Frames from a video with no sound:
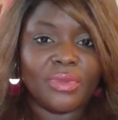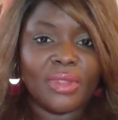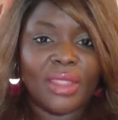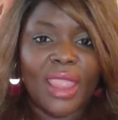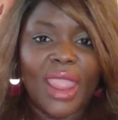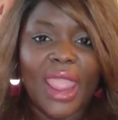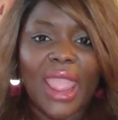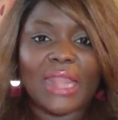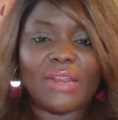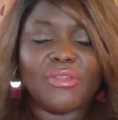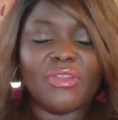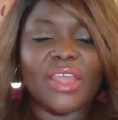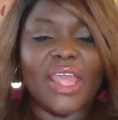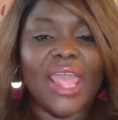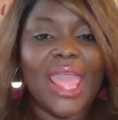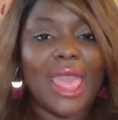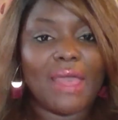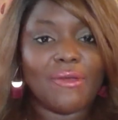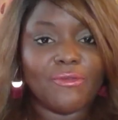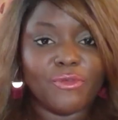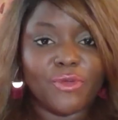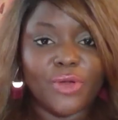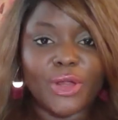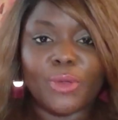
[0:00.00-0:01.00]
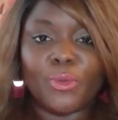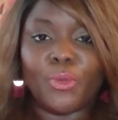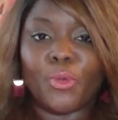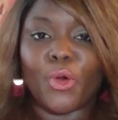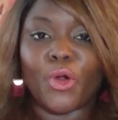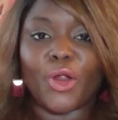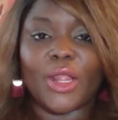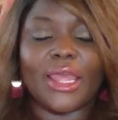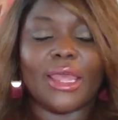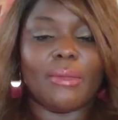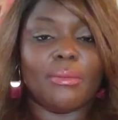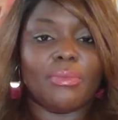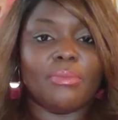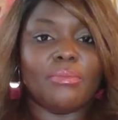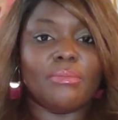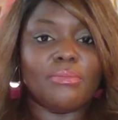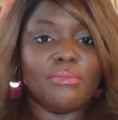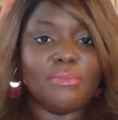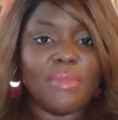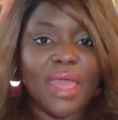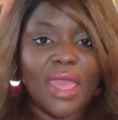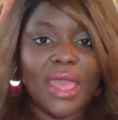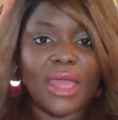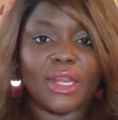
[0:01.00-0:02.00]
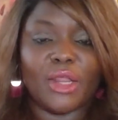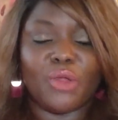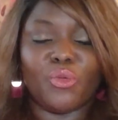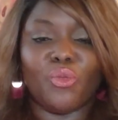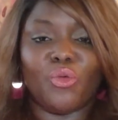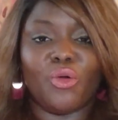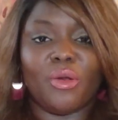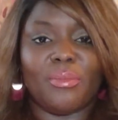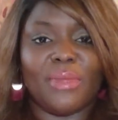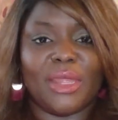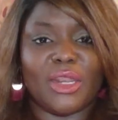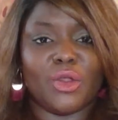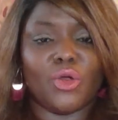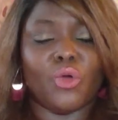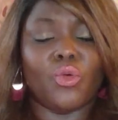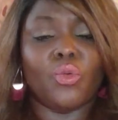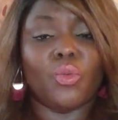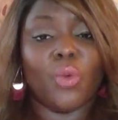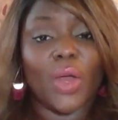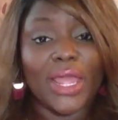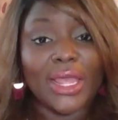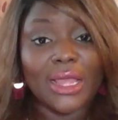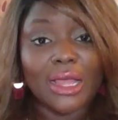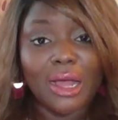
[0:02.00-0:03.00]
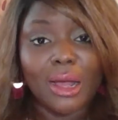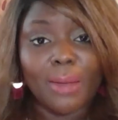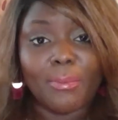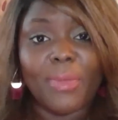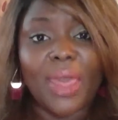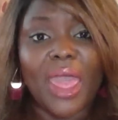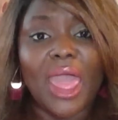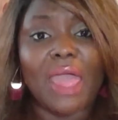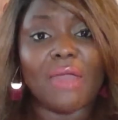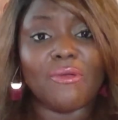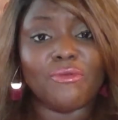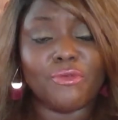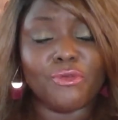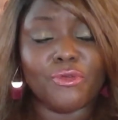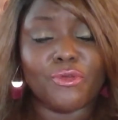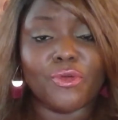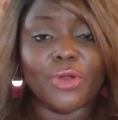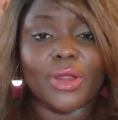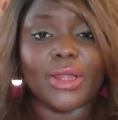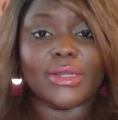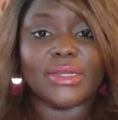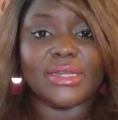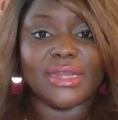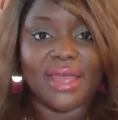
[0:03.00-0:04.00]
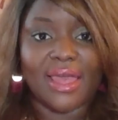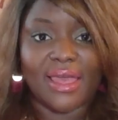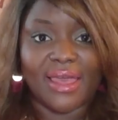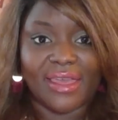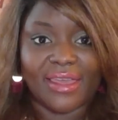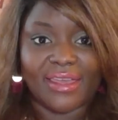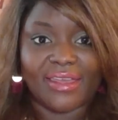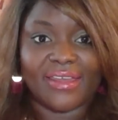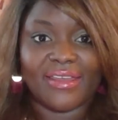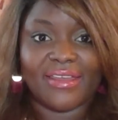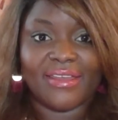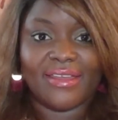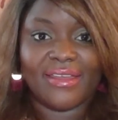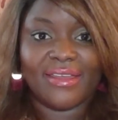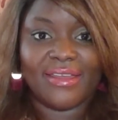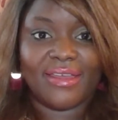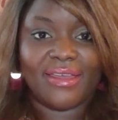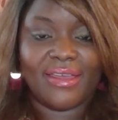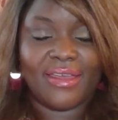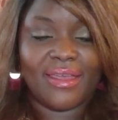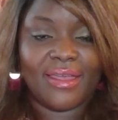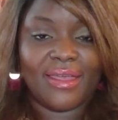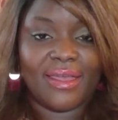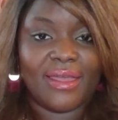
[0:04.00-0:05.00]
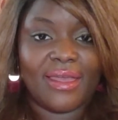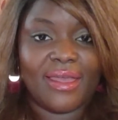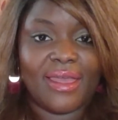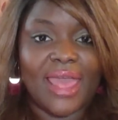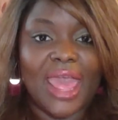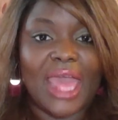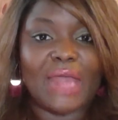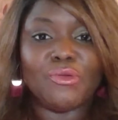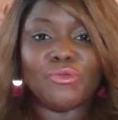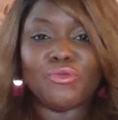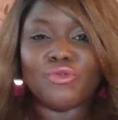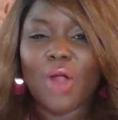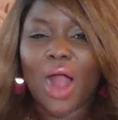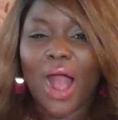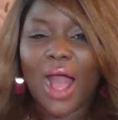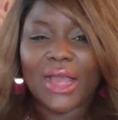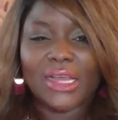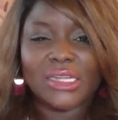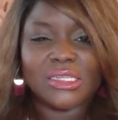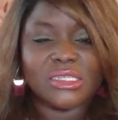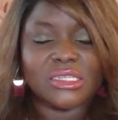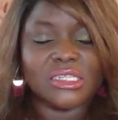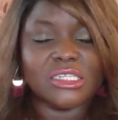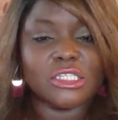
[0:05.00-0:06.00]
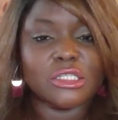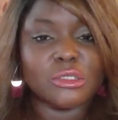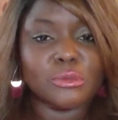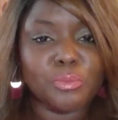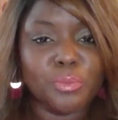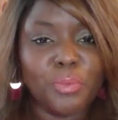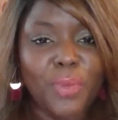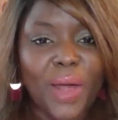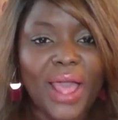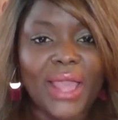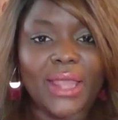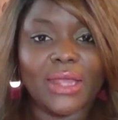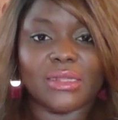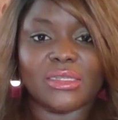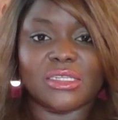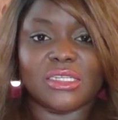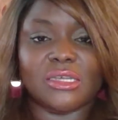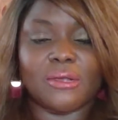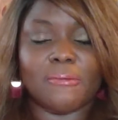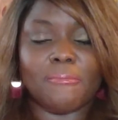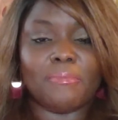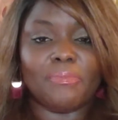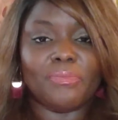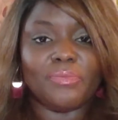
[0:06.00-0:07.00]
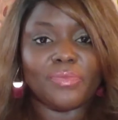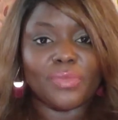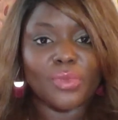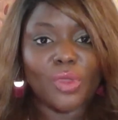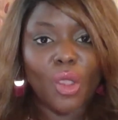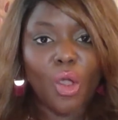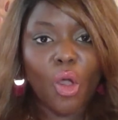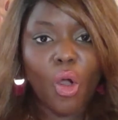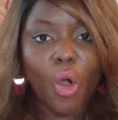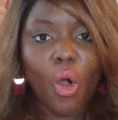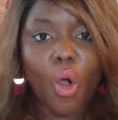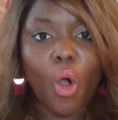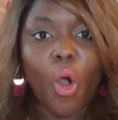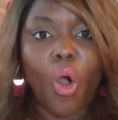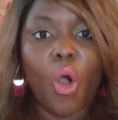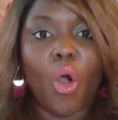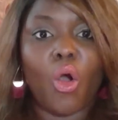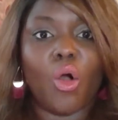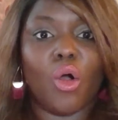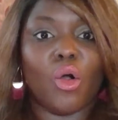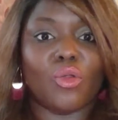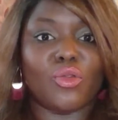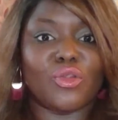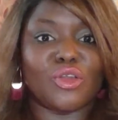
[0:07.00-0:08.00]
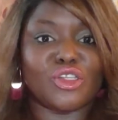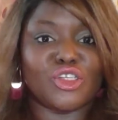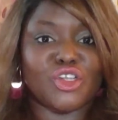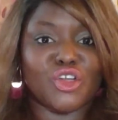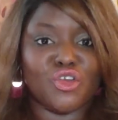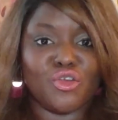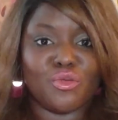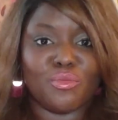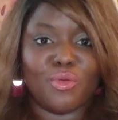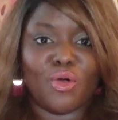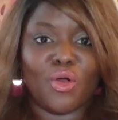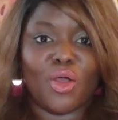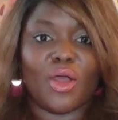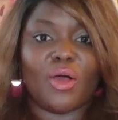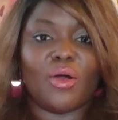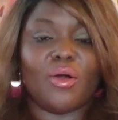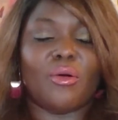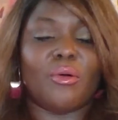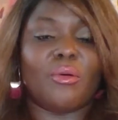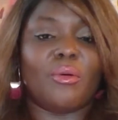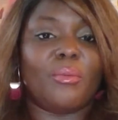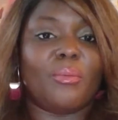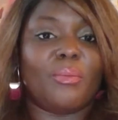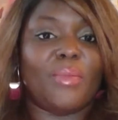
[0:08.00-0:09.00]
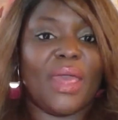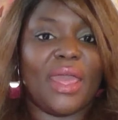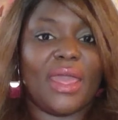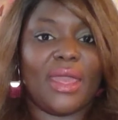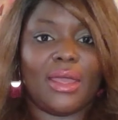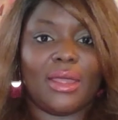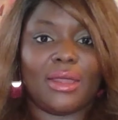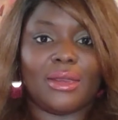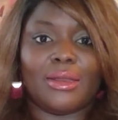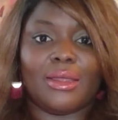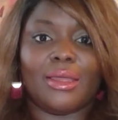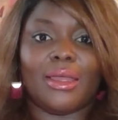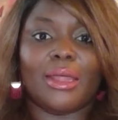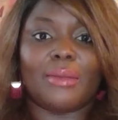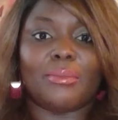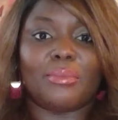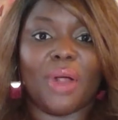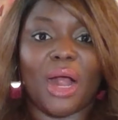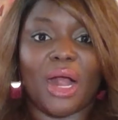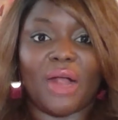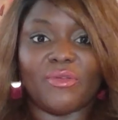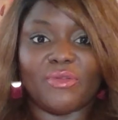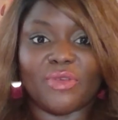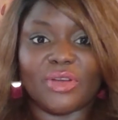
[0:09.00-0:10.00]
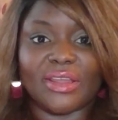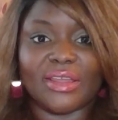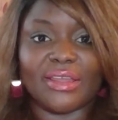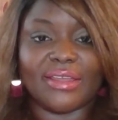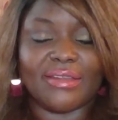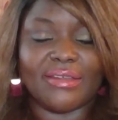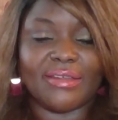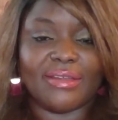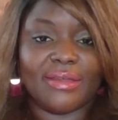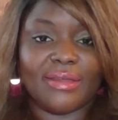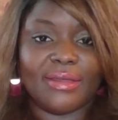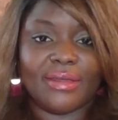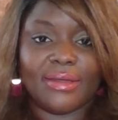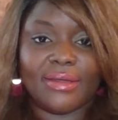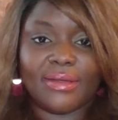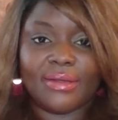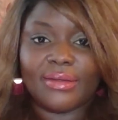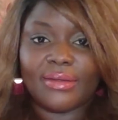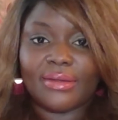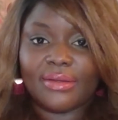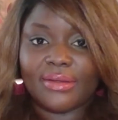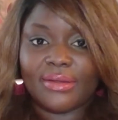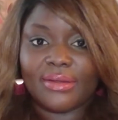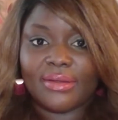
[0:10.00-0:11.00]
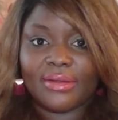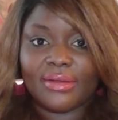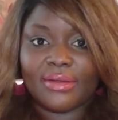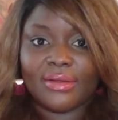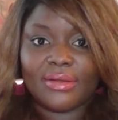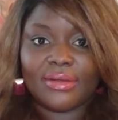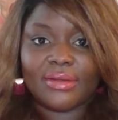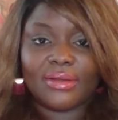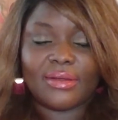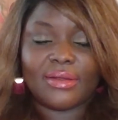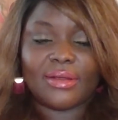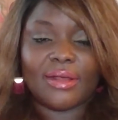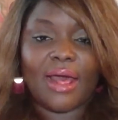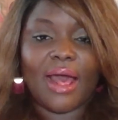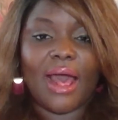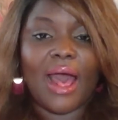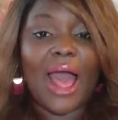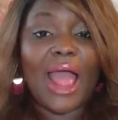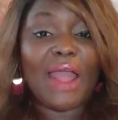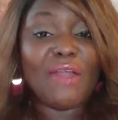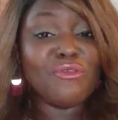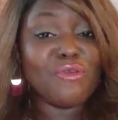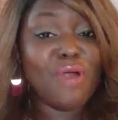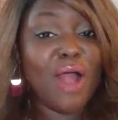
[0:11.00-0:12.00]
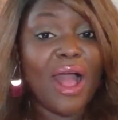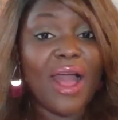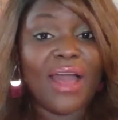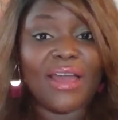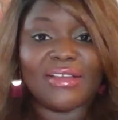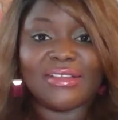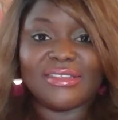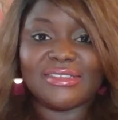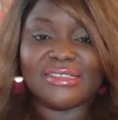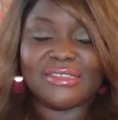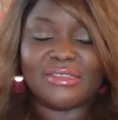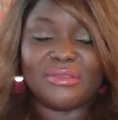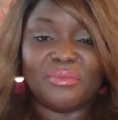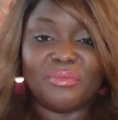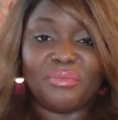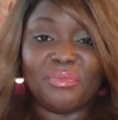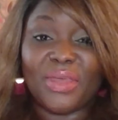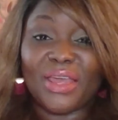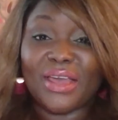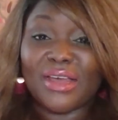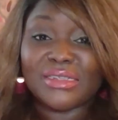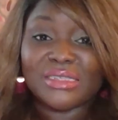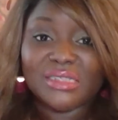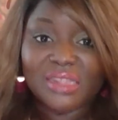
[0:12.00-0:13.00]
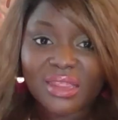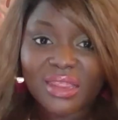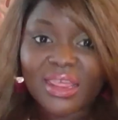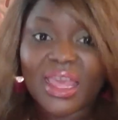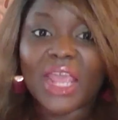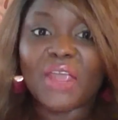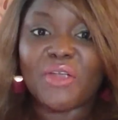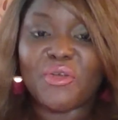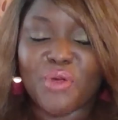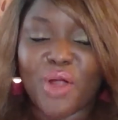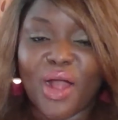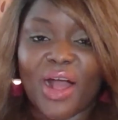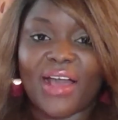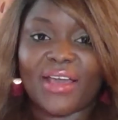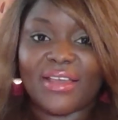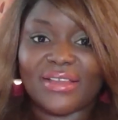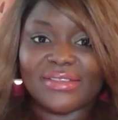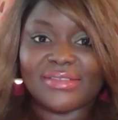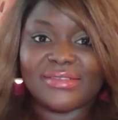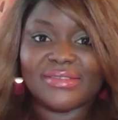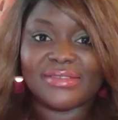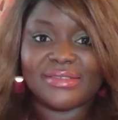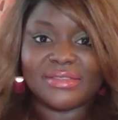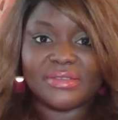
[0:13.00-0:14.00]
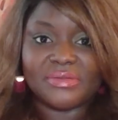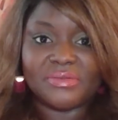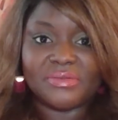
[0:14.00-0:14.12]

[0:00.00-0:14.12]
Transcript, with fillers: and the every working man and woman who wake up every day and rise despite all the turmoil, pain, and poverty. I rise because they rise.